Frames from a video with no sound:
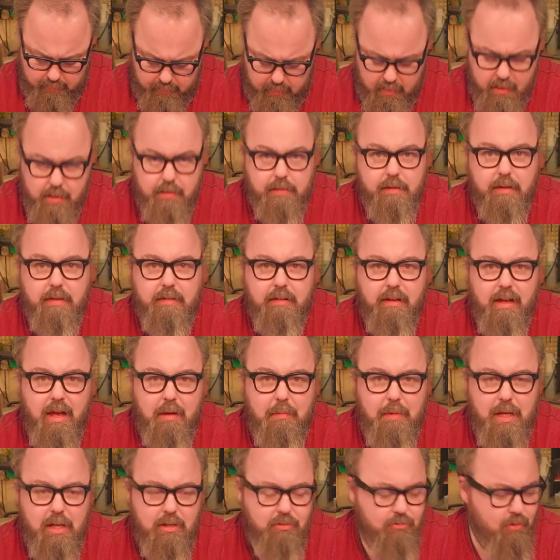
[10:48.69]
this doesn't get
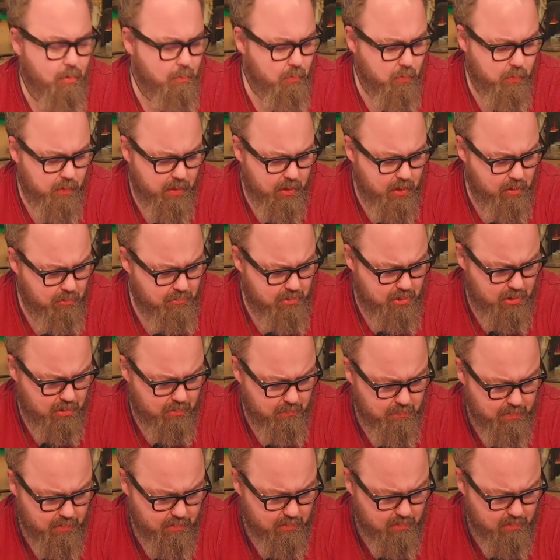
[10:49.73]
me in trouble with YouTube.